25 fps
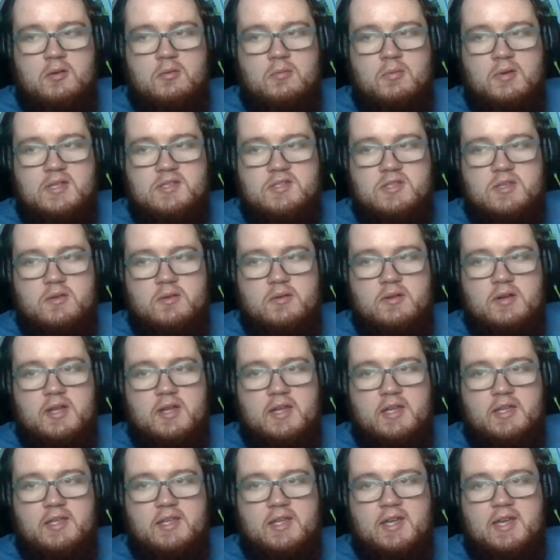What's going
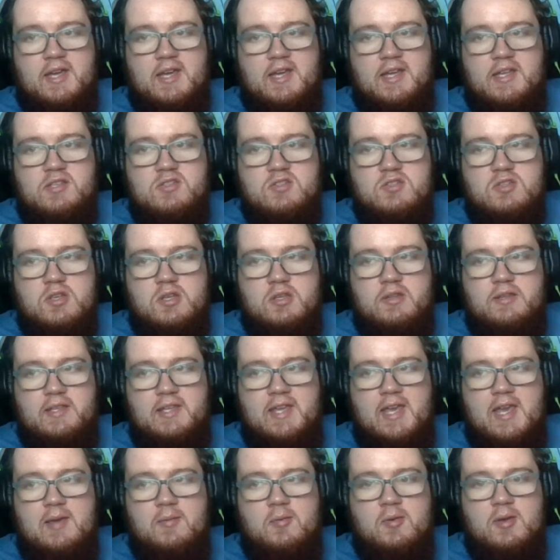on, guys? Another are the
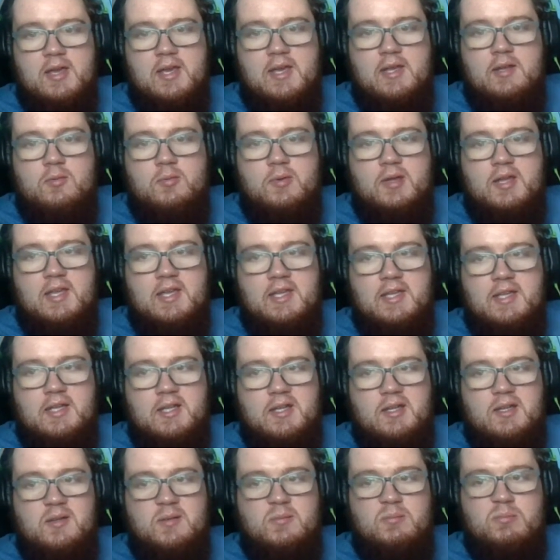Gamer Way
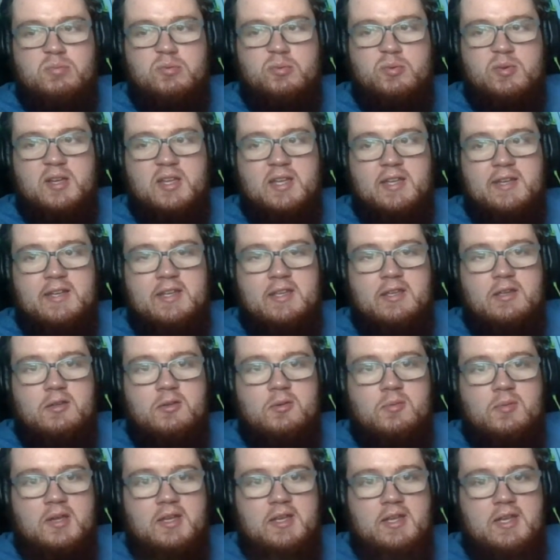here, bringing
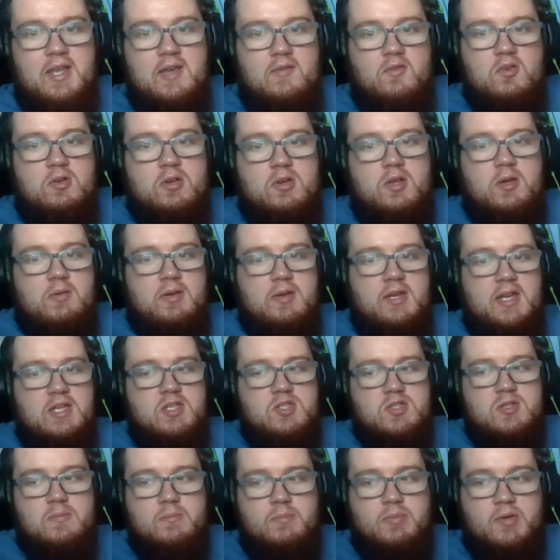you a Never Noah
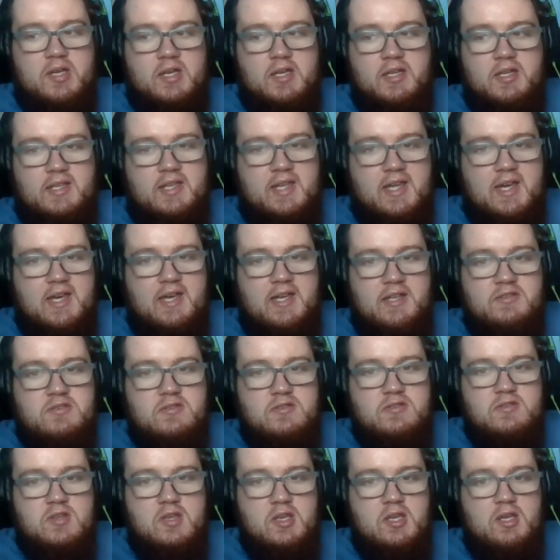Nation
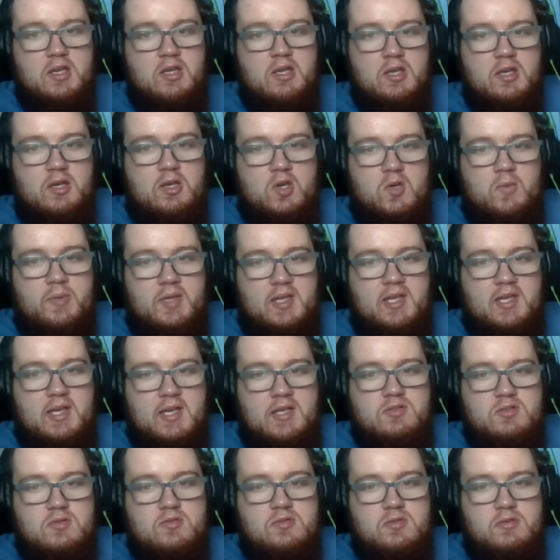podcast. Hope you
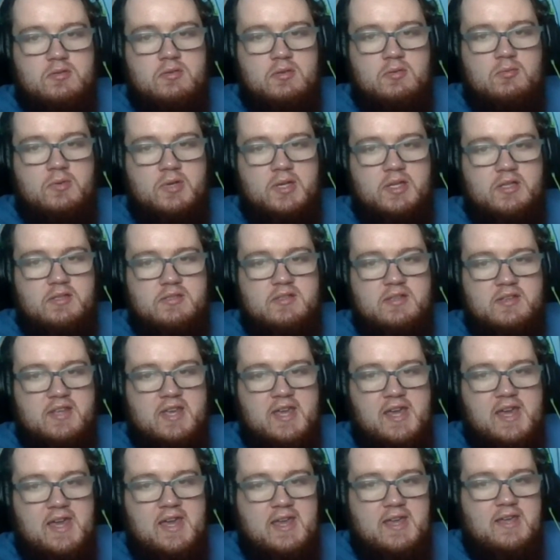guys are doing well
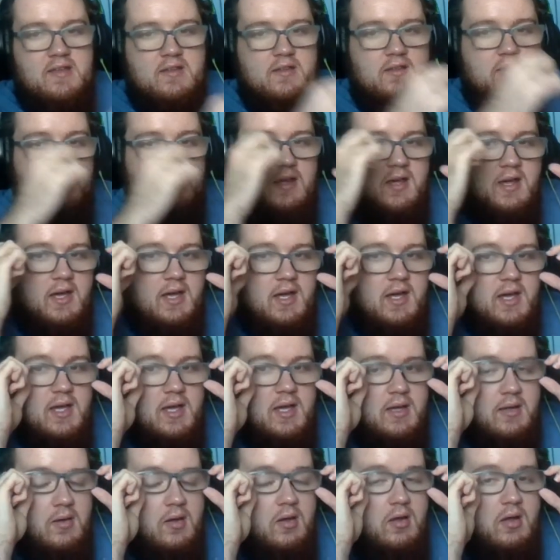today.
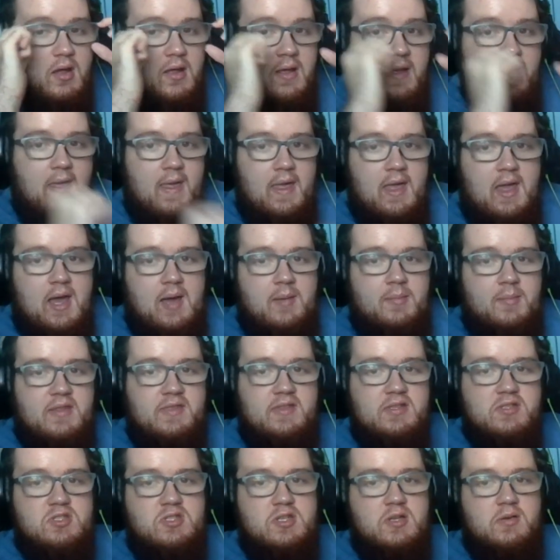Uh,
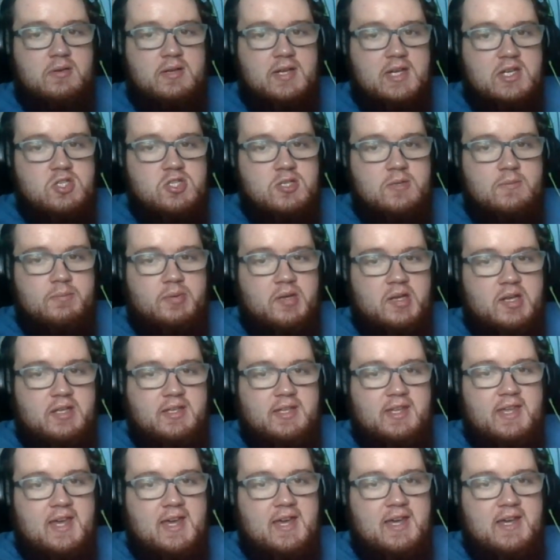about this Noah Nation
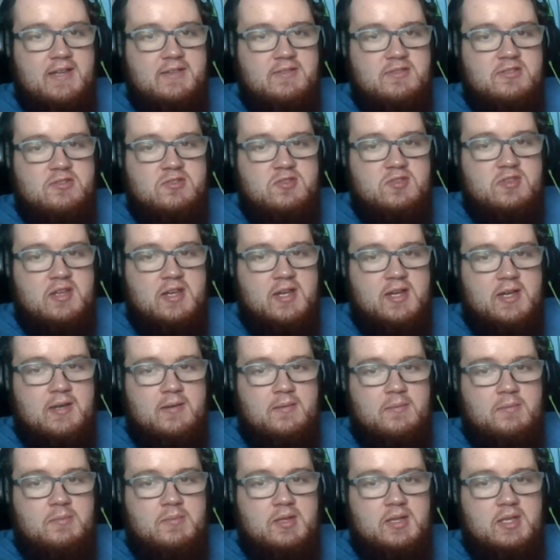podcast,
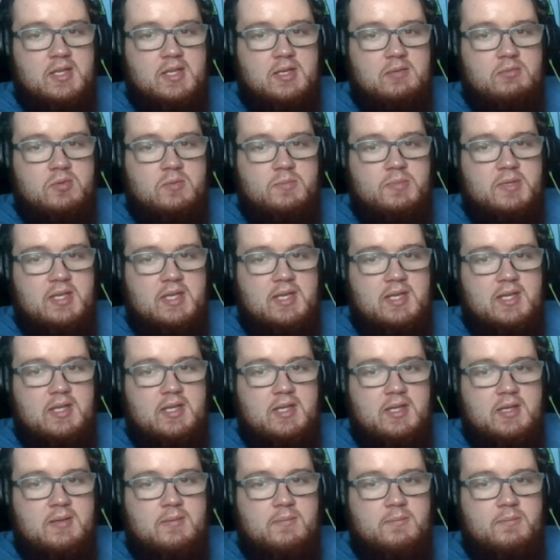um, it will
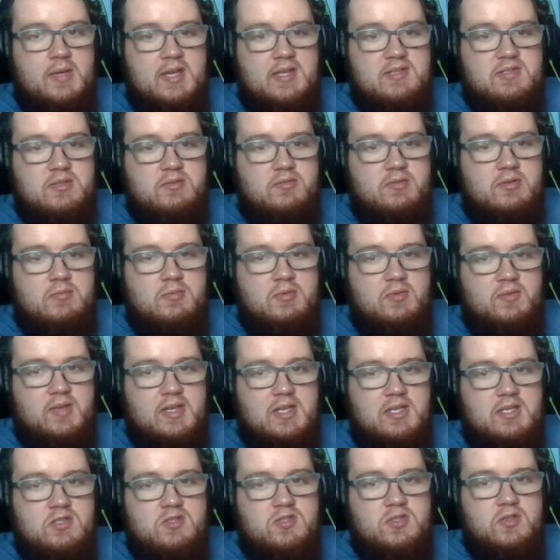be basically
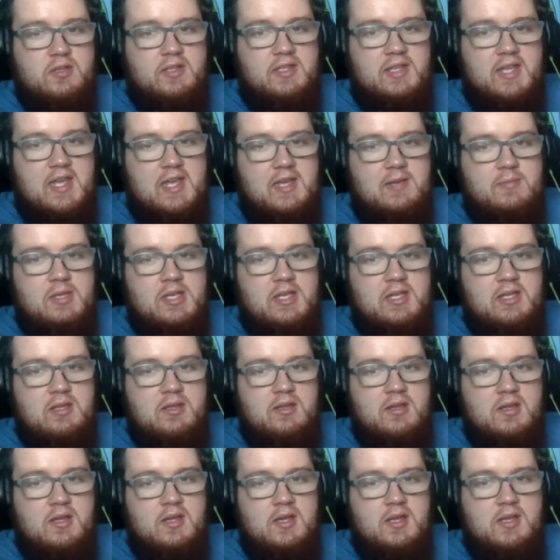related to
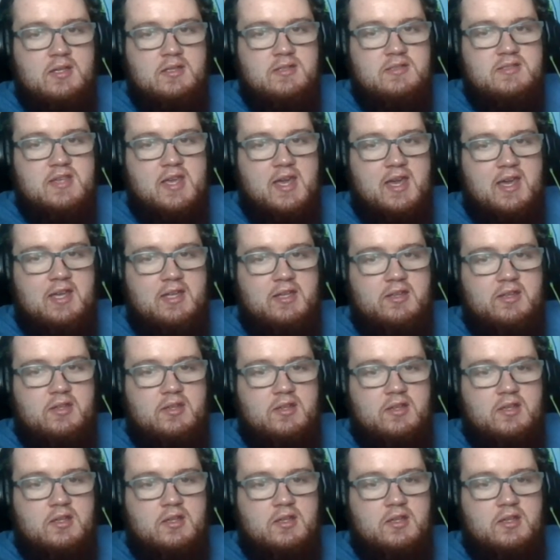gaming, tech,